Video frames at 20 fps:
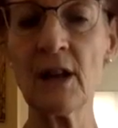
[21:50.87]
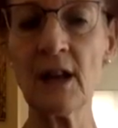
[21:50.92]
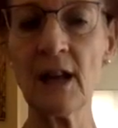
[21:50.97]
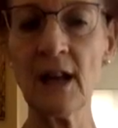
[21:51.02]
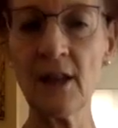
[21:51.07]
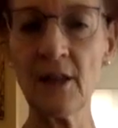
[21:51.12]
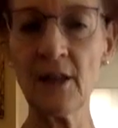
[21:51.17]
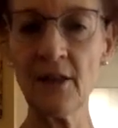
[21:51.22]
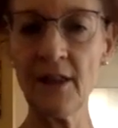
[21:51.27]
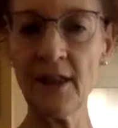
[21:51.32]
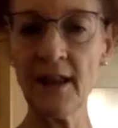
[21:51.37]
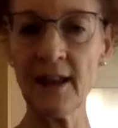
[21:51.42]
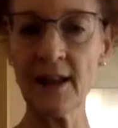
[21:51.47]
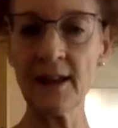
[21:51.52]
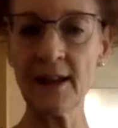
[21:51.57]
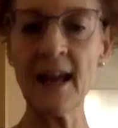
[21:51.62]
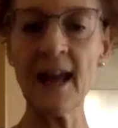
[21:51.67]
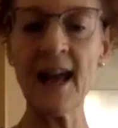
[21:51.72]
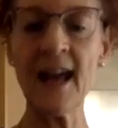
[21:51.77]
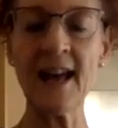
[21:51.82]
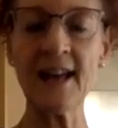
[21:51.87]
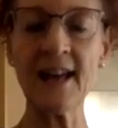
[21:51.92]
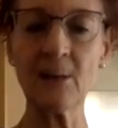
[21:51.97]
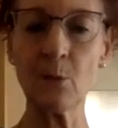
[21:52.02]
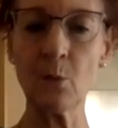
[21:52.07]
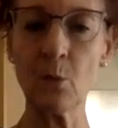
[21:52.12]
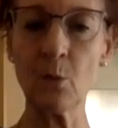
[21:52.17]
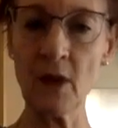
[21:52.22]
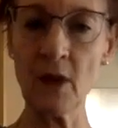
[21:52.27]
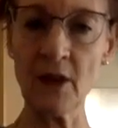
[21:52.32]
And
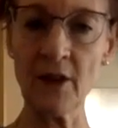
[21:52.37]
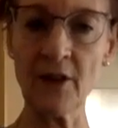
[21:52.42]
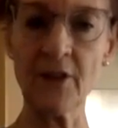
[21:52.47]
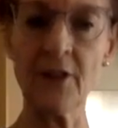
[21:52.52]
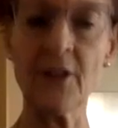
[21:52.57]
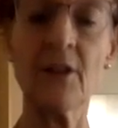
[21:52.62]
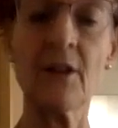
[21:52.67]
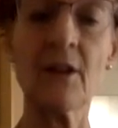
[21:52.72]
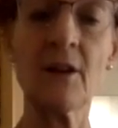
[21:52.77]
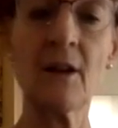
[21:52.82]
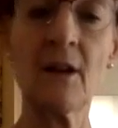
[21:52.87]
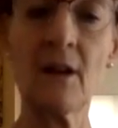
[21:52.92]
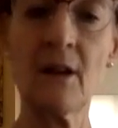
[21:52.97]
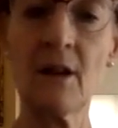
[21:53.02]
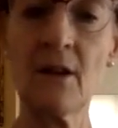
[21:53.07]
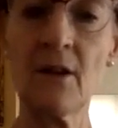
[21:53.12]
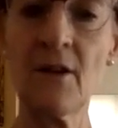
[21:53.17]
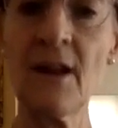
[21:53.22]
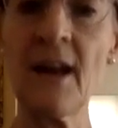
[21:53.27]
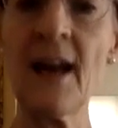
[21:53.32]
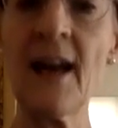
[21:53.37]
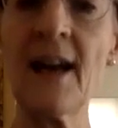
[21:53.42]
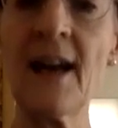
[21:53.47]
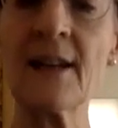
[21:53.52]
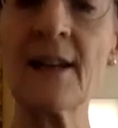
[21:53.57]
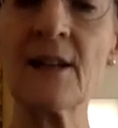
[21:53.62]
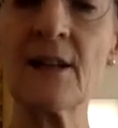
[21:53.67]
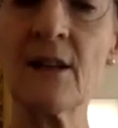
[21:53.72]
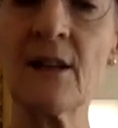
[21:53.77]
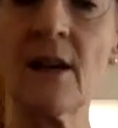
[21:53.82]
with
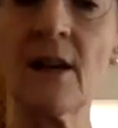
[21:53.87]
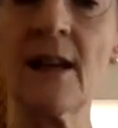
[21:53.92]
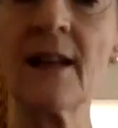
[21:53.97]
that, I